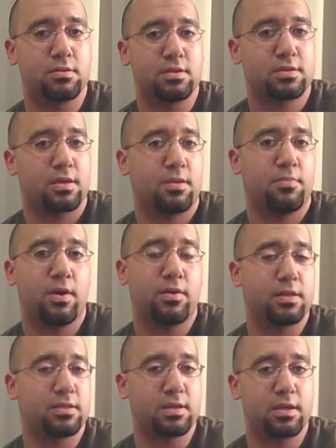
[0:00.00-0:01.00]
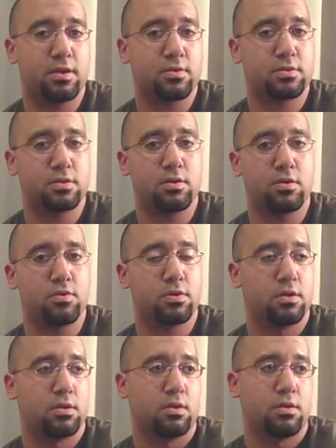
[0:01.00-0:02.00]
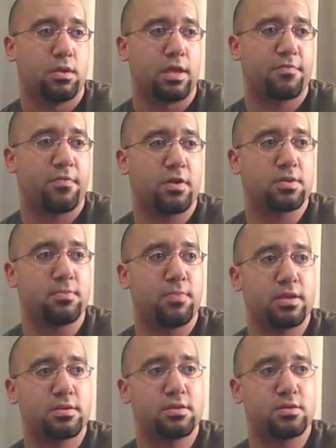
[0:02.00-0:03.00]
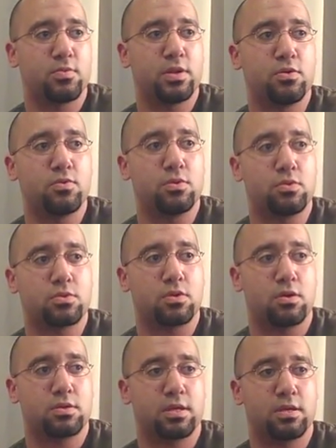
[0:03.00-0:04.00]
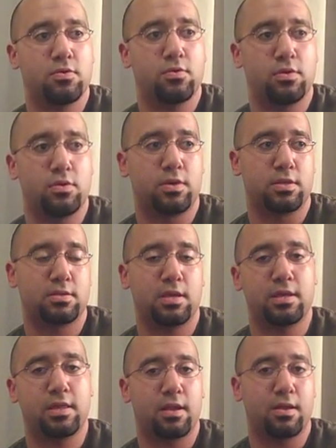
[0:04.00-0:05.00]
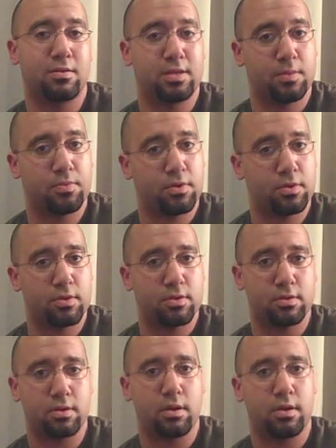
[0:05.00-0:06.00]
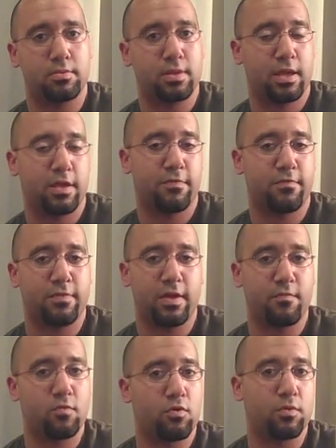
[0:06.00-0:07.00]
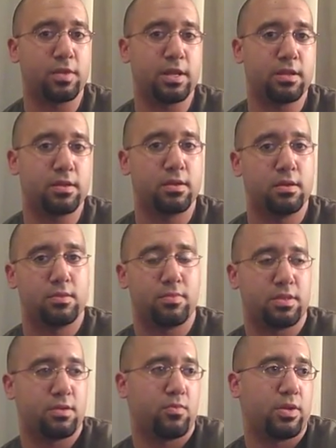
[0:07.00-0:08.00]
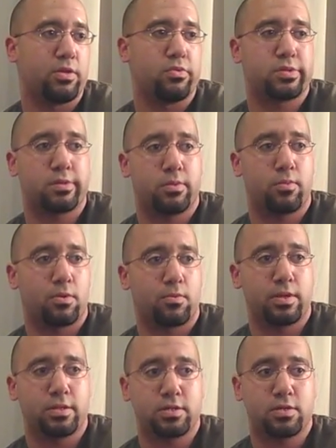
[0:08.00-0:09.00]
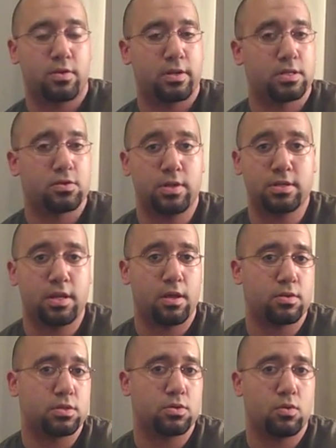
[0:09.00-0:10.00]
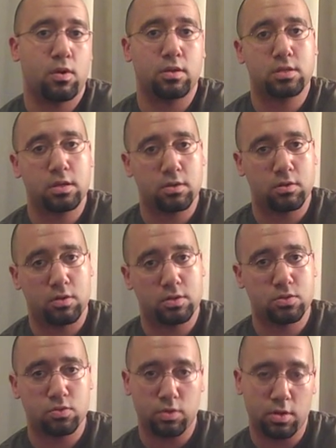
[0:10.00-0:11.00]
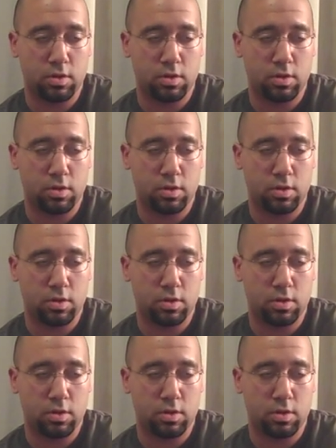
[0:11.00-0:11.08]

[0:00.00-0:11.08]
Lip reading: It's not about anything else. As far as a message, we do songs that you could say that are deeper, that have more meaning. But then we do some where we're just trying to stretch out and show our skill on too.